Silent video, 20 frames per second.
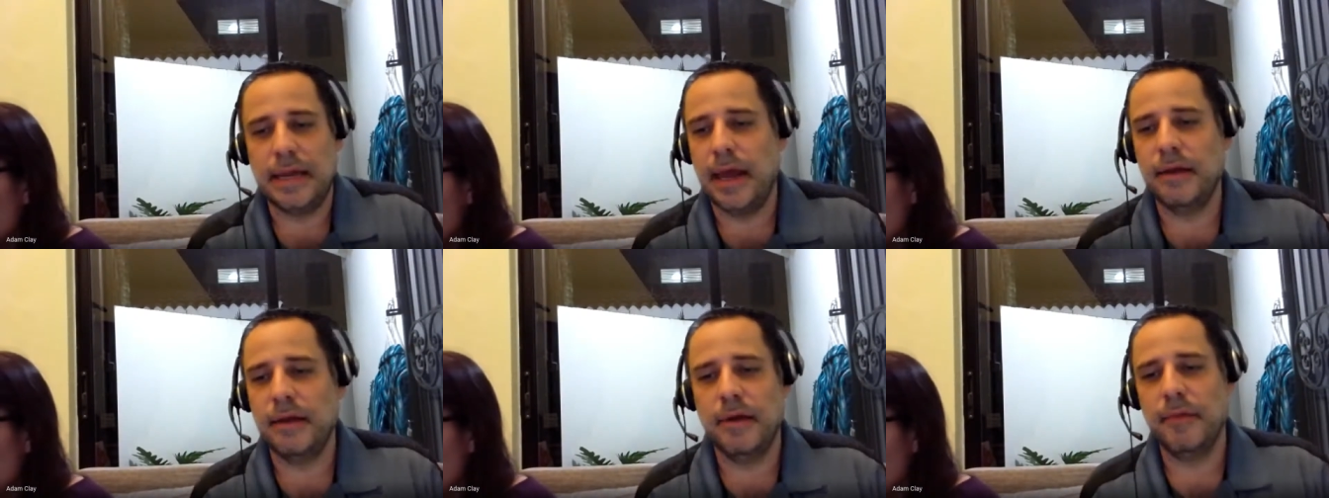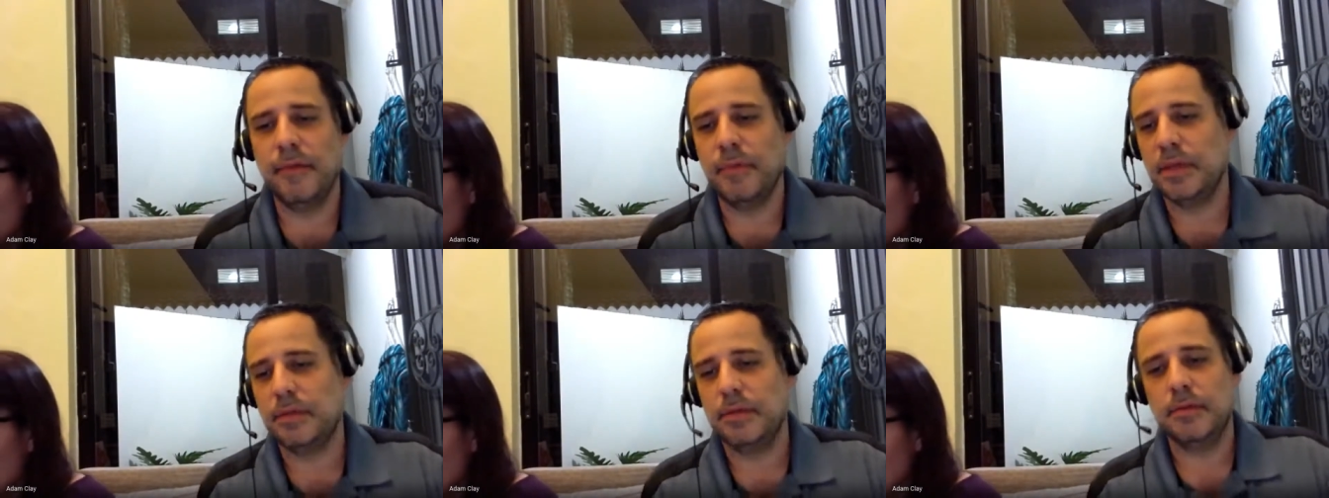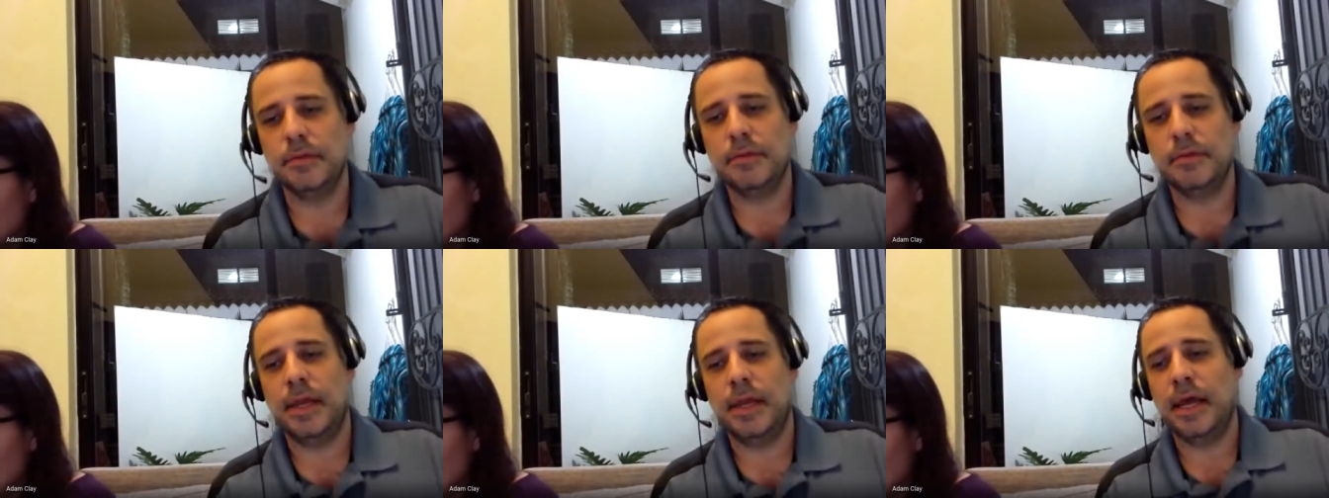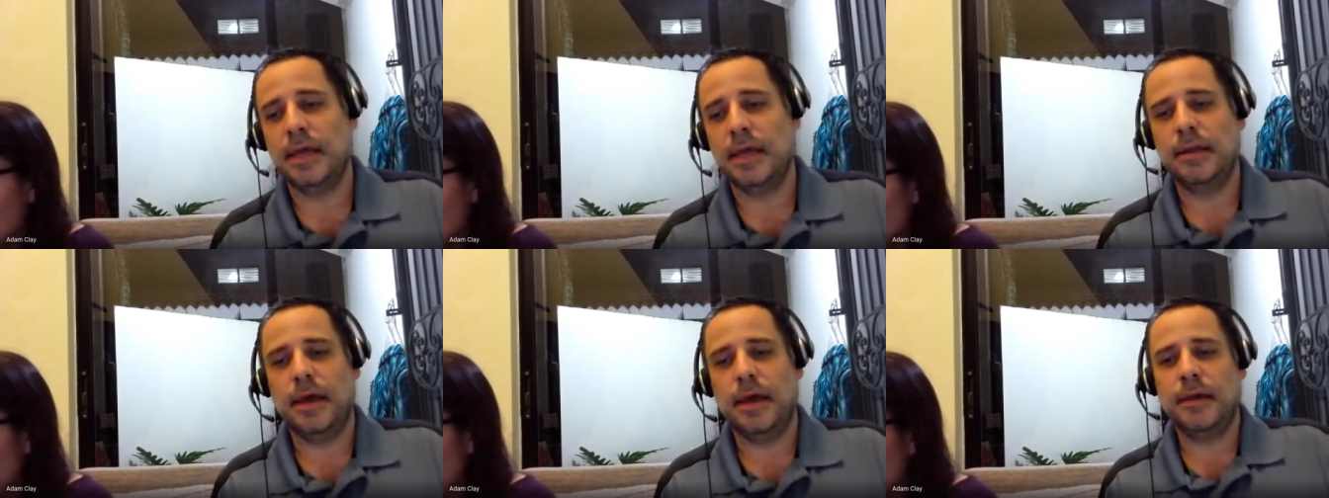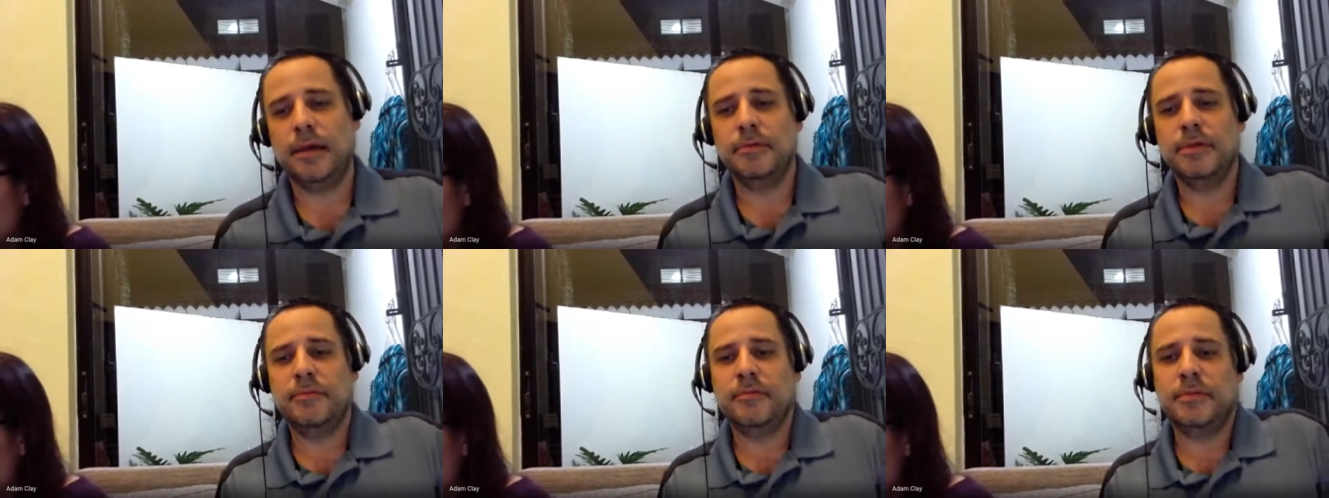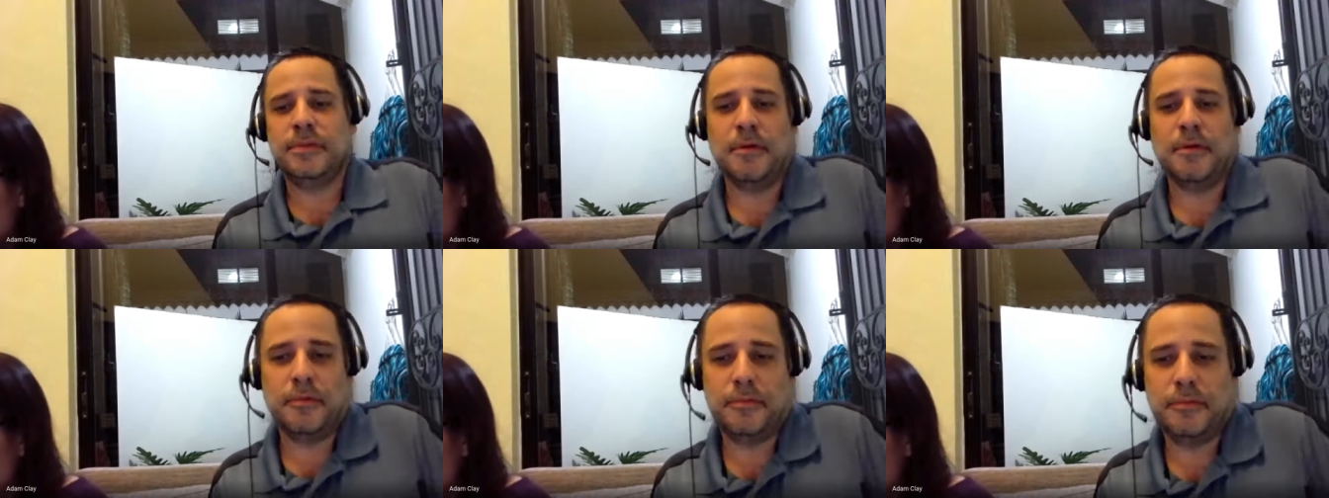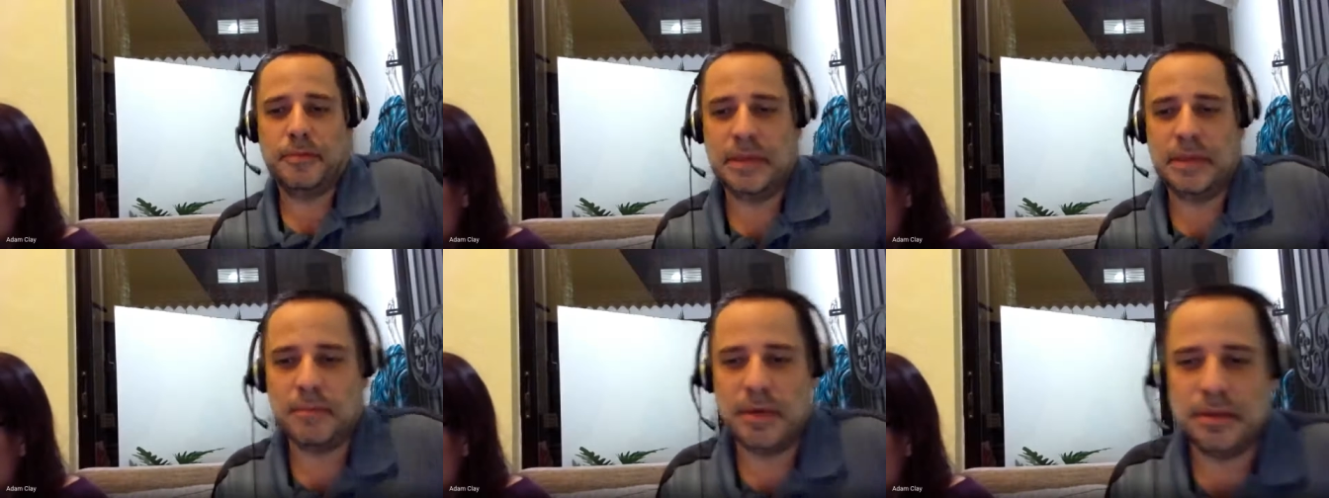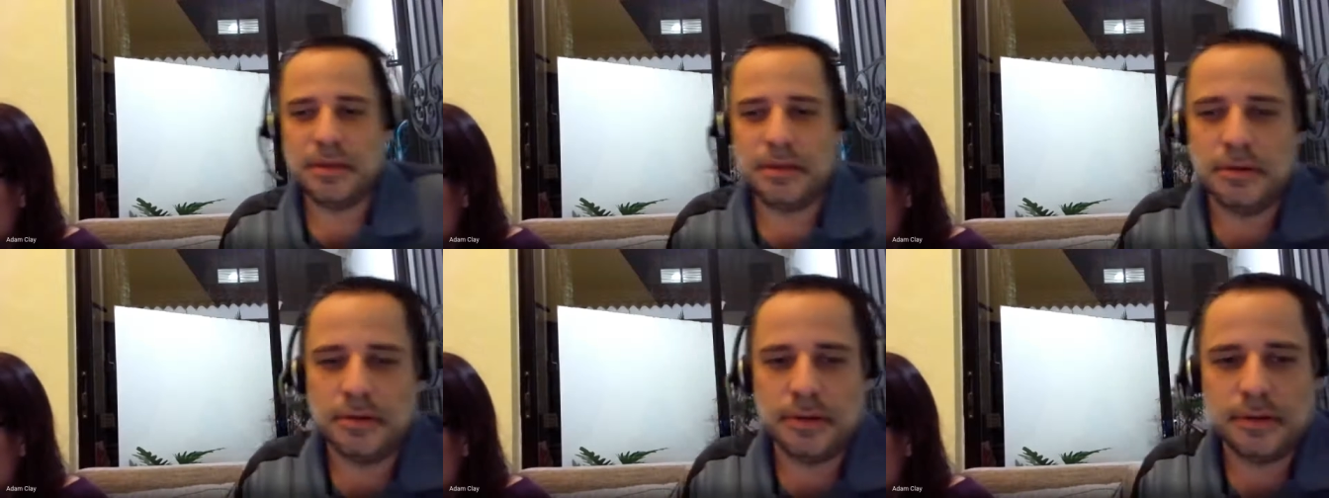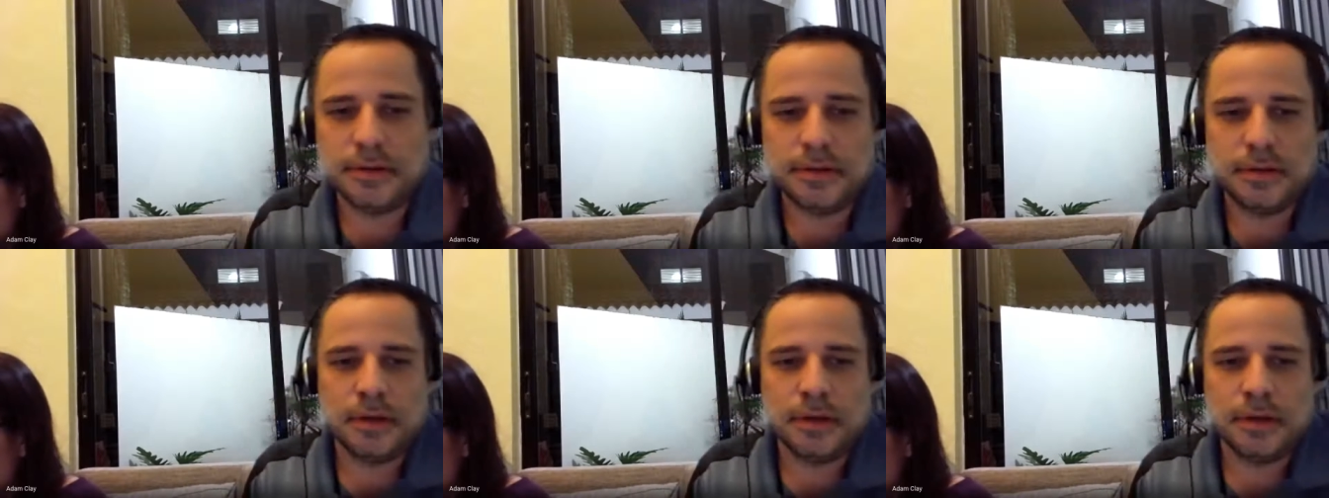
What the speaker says: I don't have my students that. I don't even think my students